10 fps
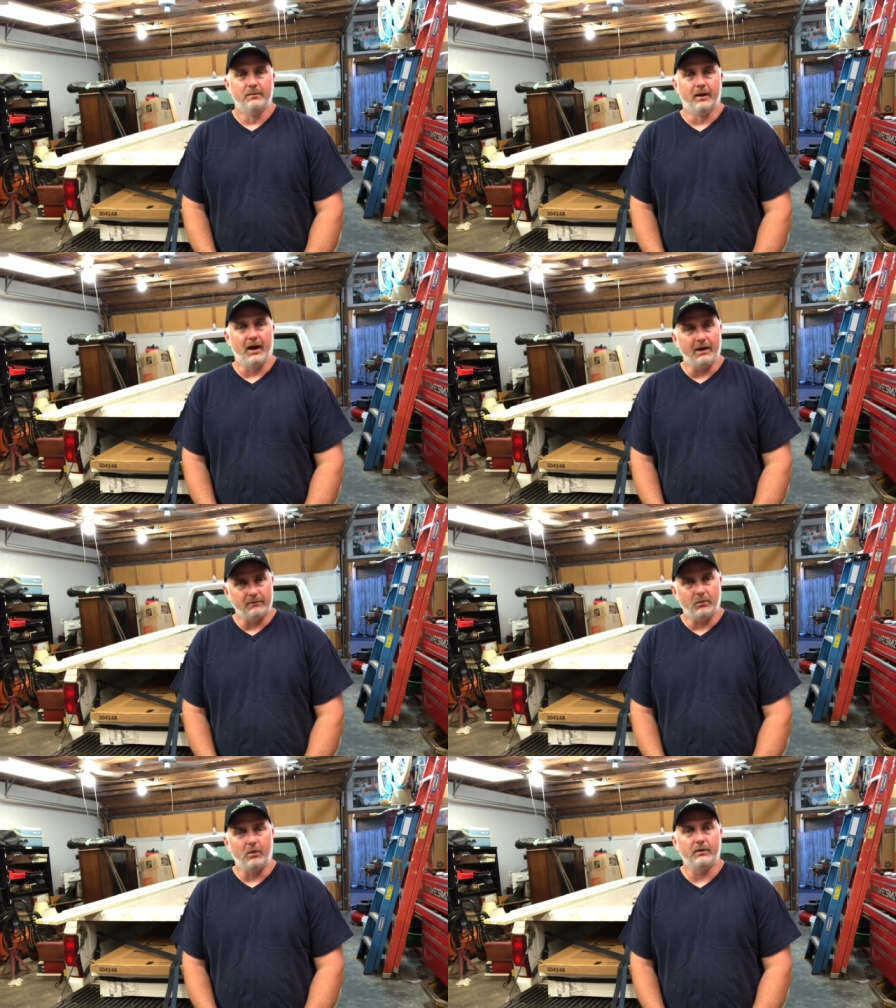But
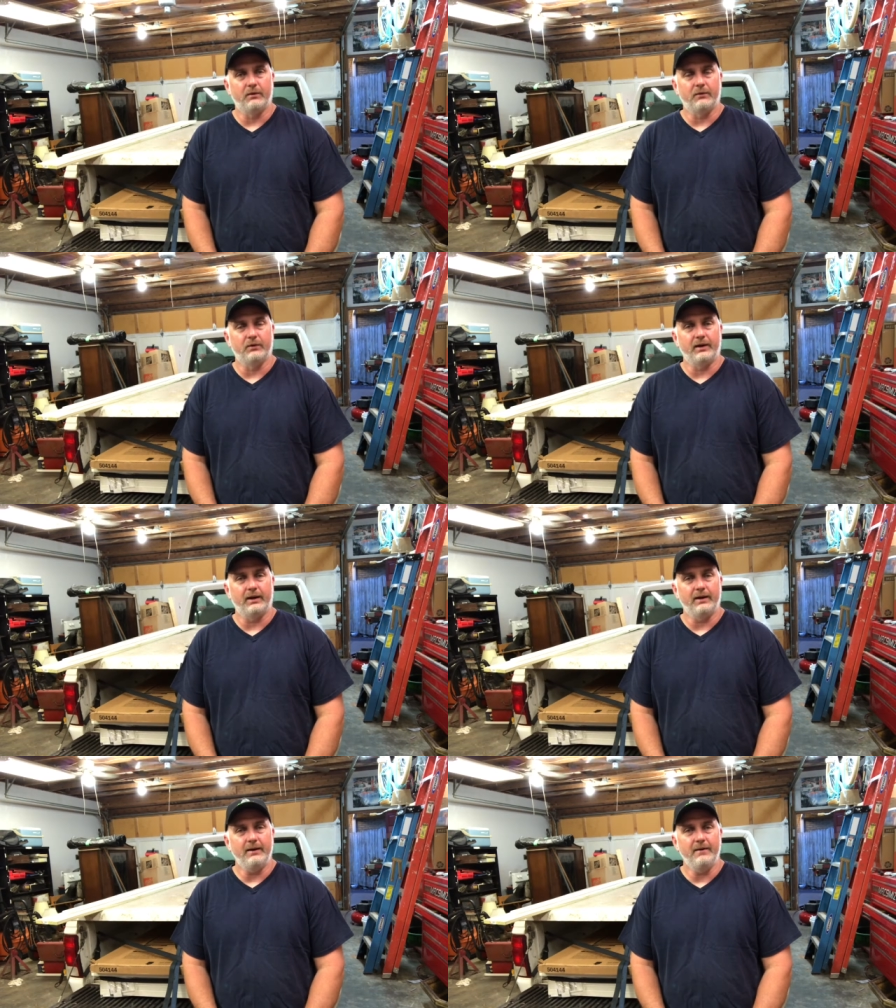have a wonderful
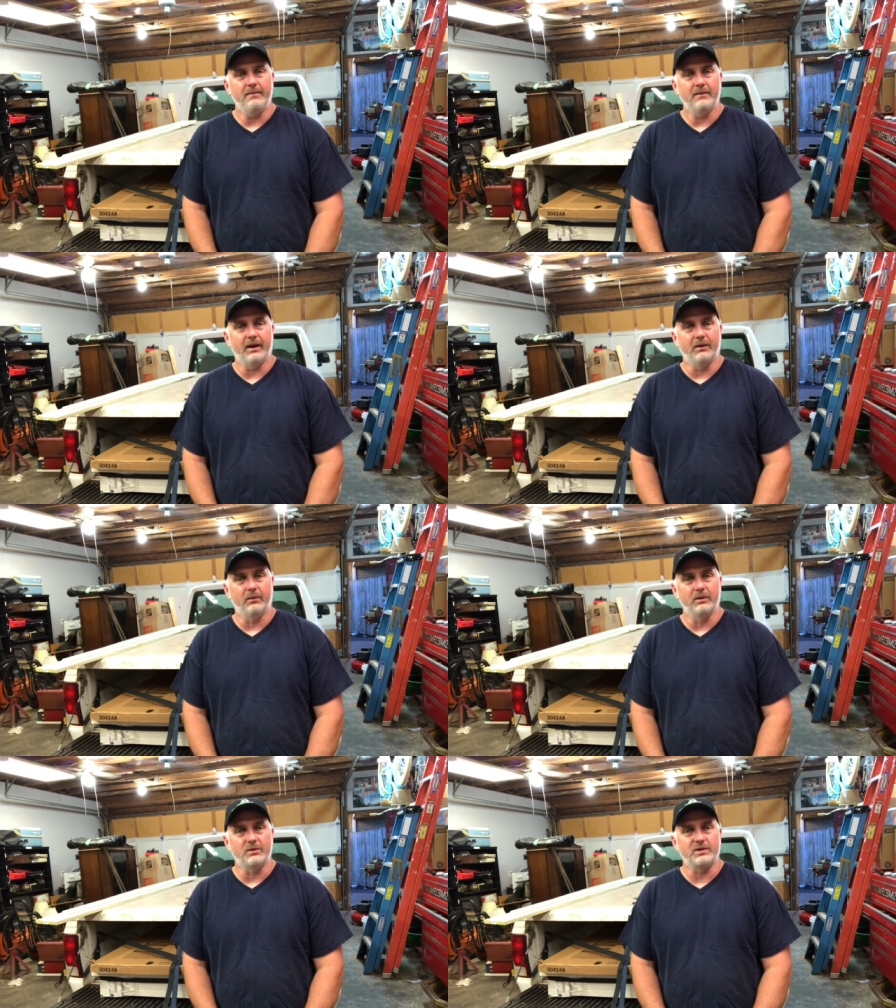day and
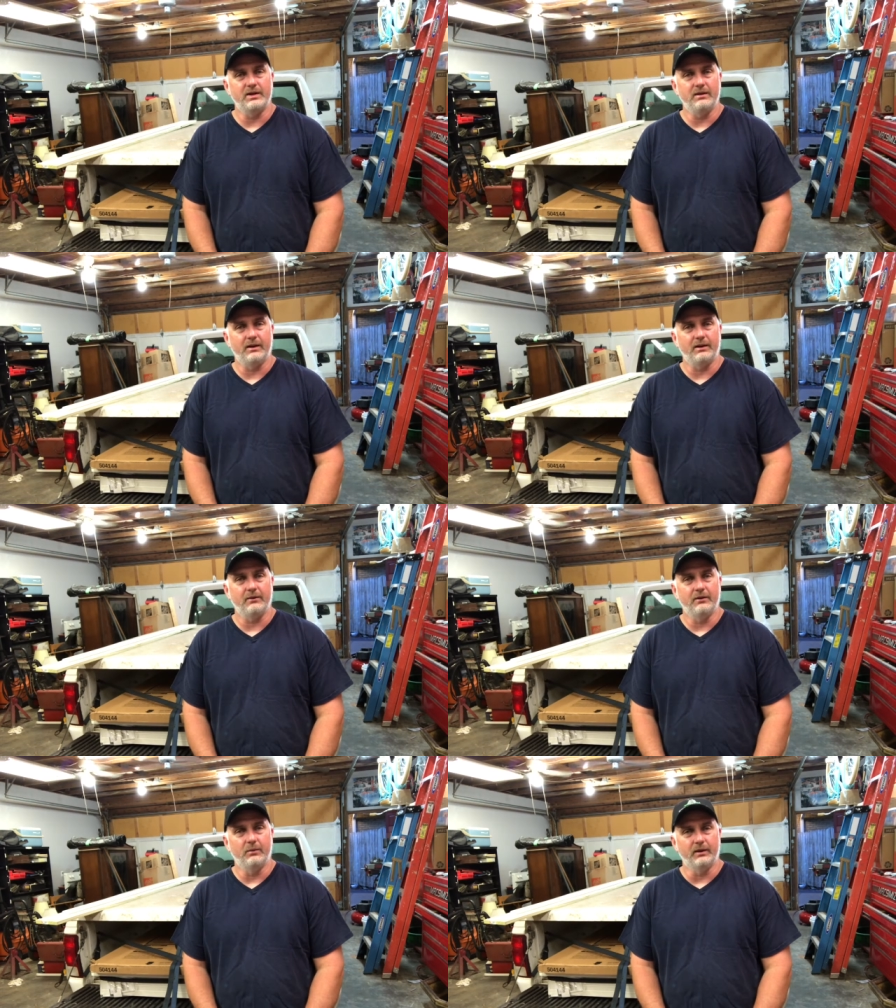we will see you
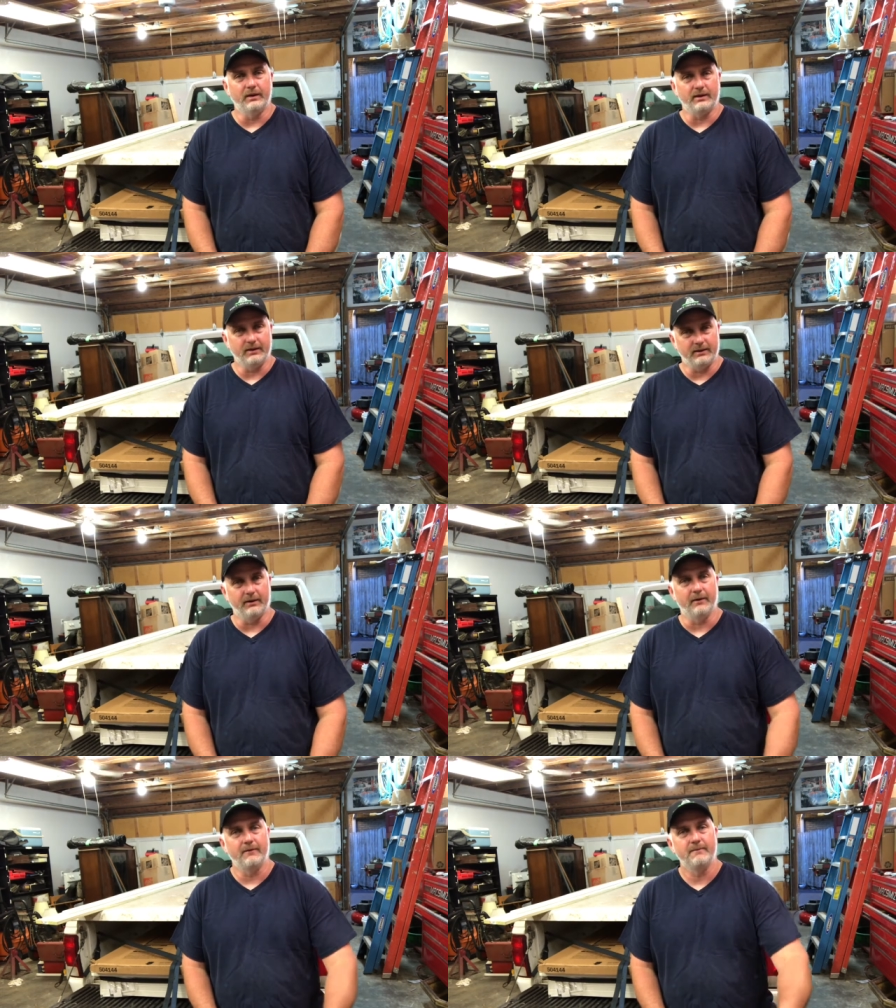later in the week. Take care.